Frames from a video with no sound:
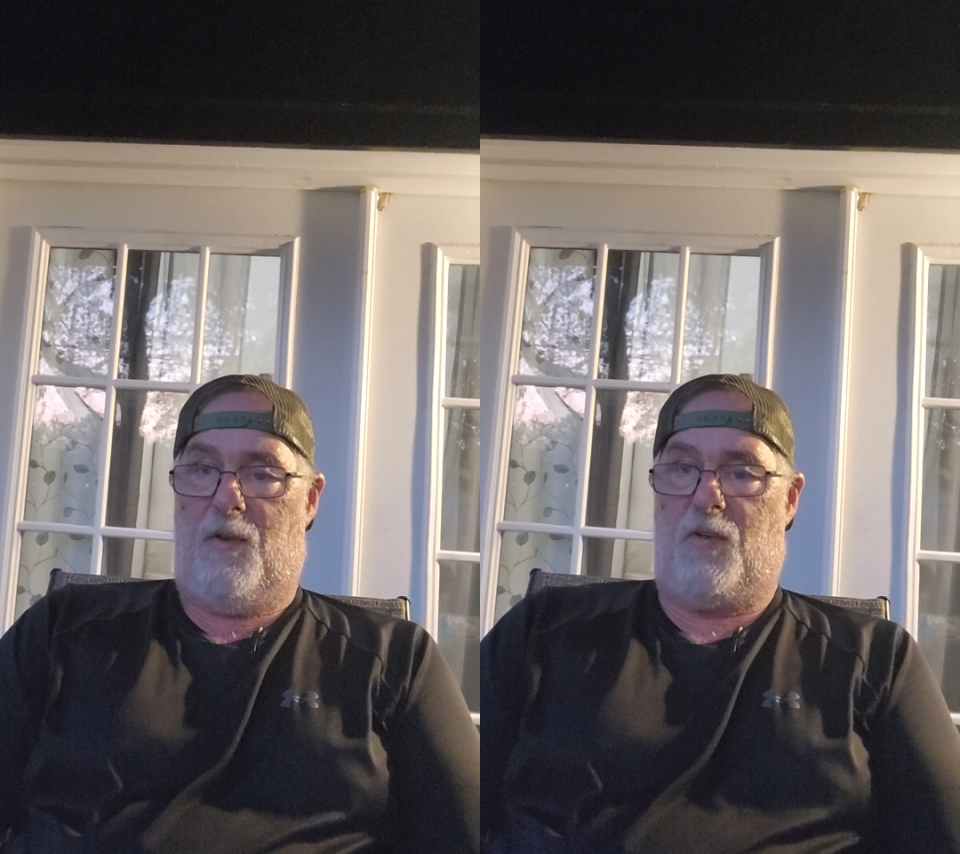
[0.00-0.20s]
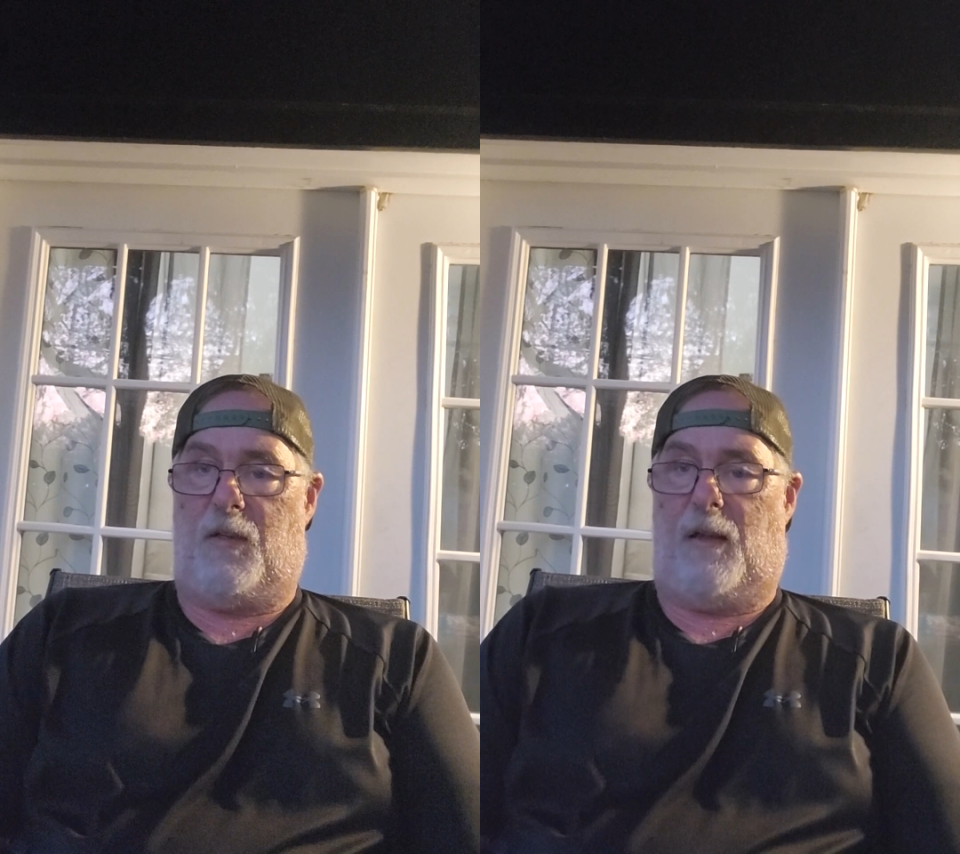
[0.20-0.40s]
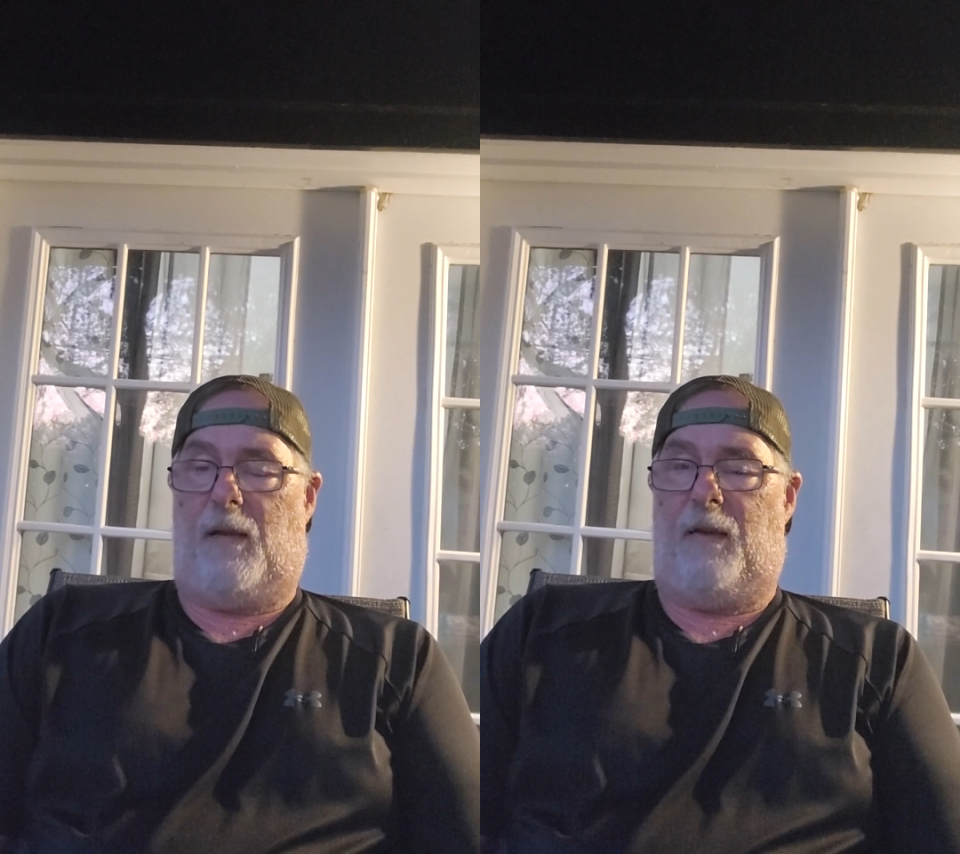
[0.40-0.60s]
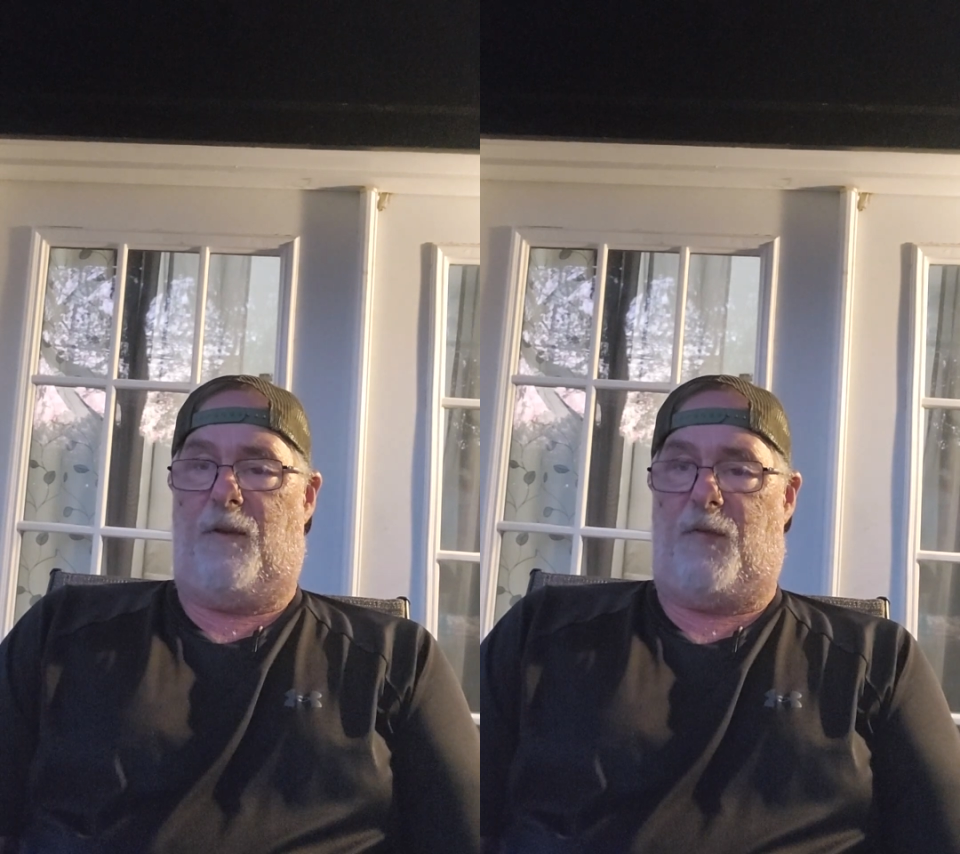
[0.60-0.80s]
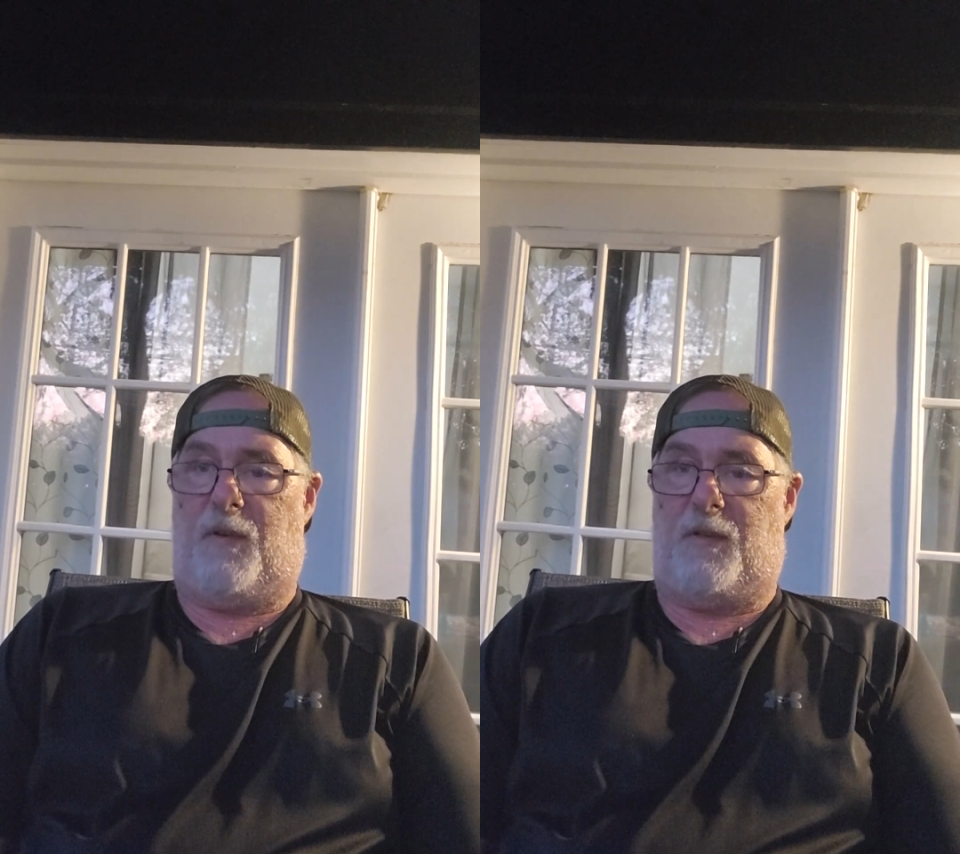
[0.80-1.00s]
slightly
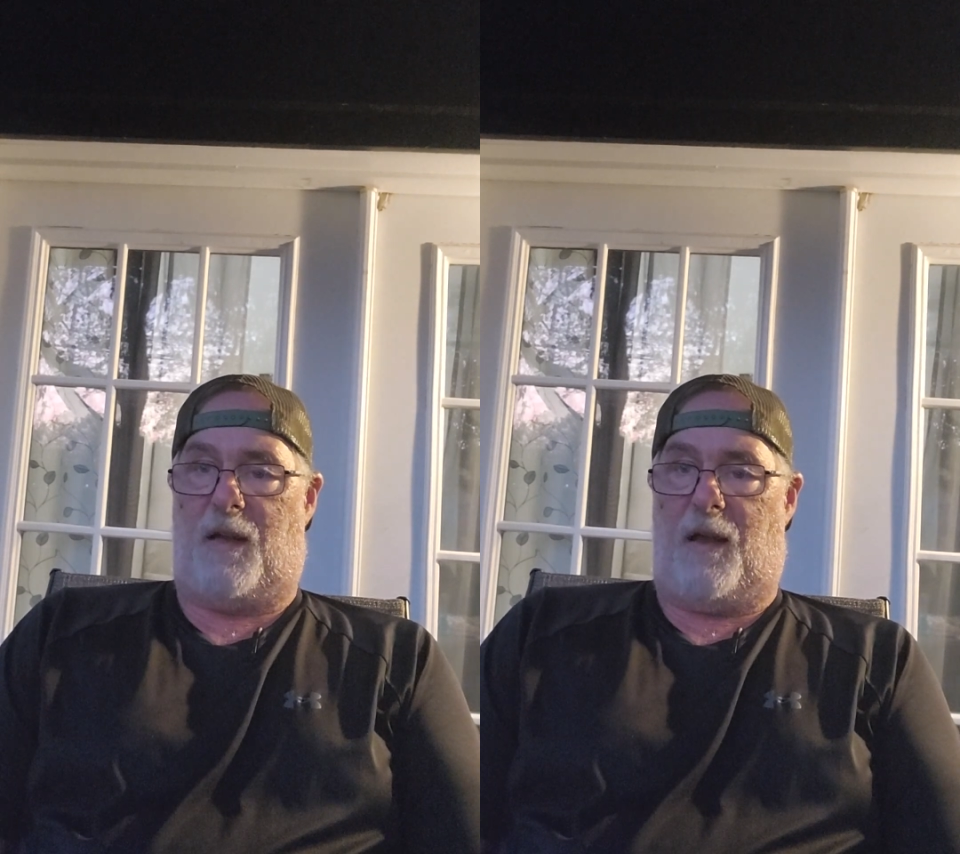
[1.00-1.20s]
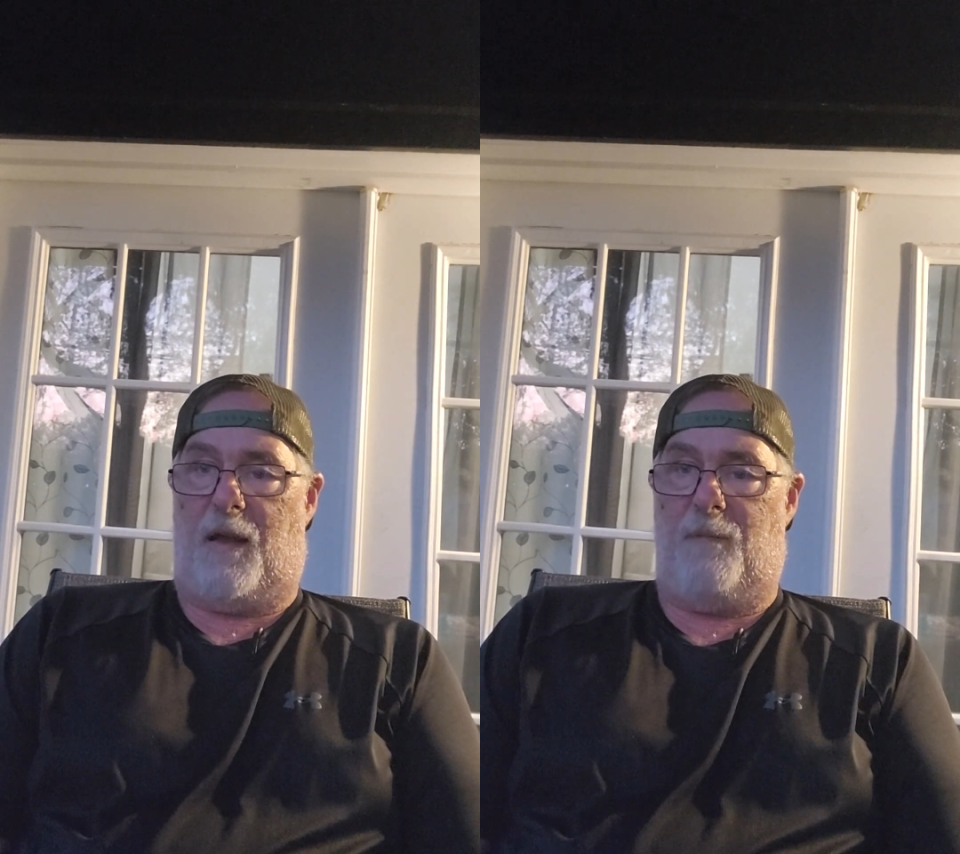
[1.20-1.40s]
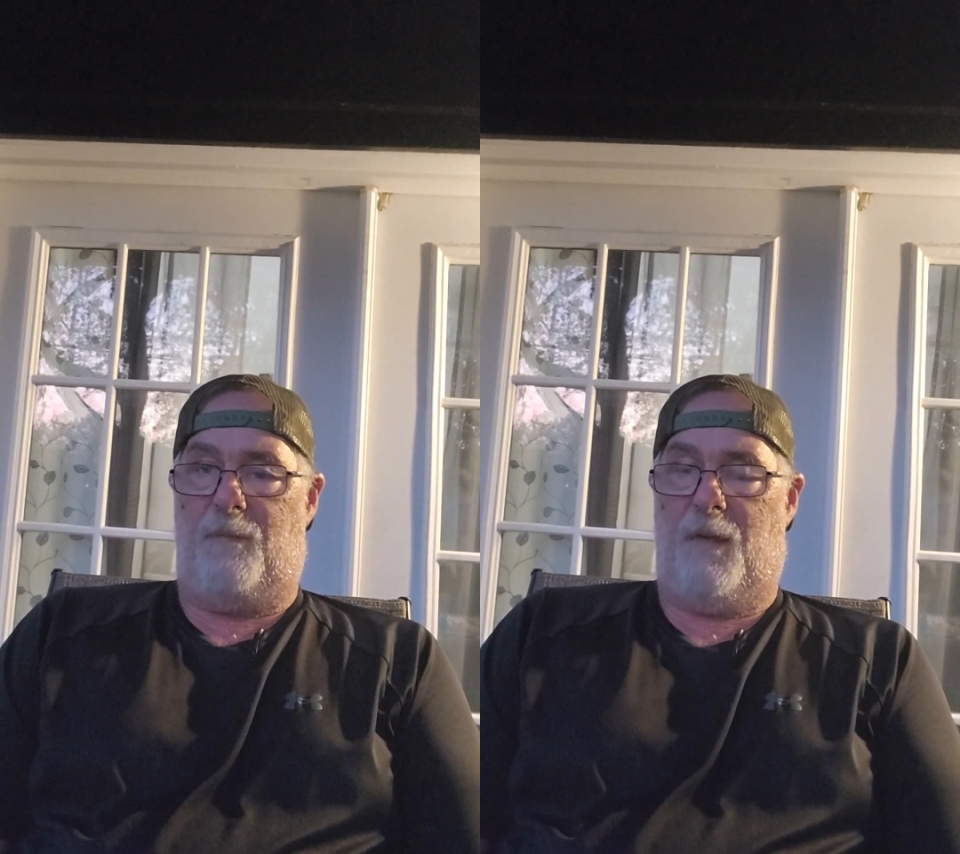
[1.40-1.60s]
different design.